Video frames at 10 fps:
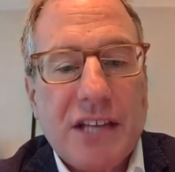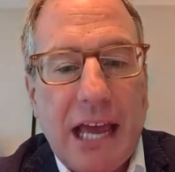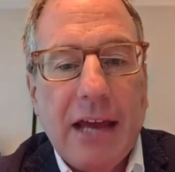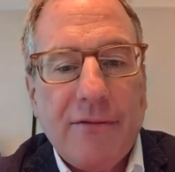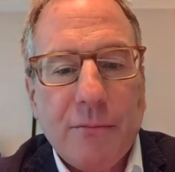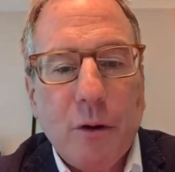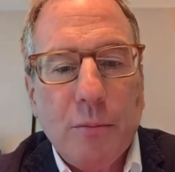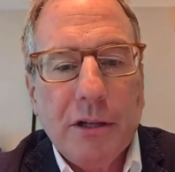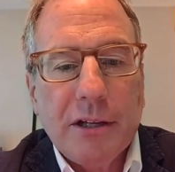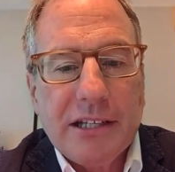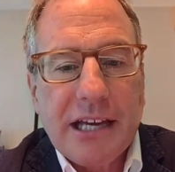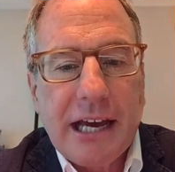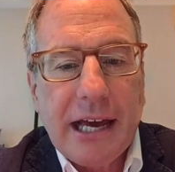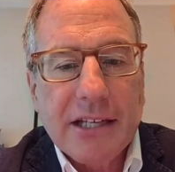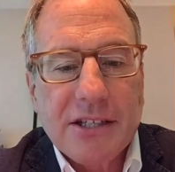and for mobility
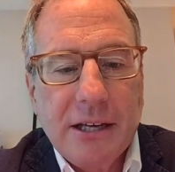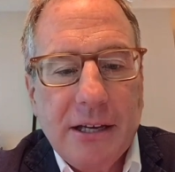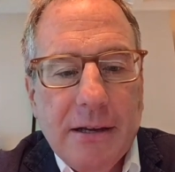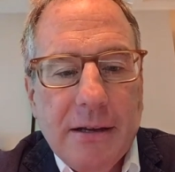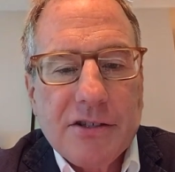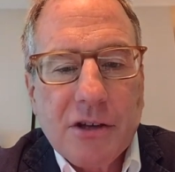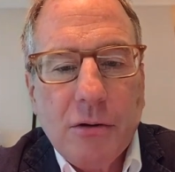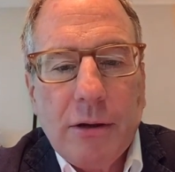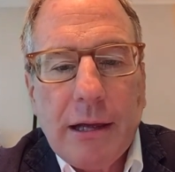tax. So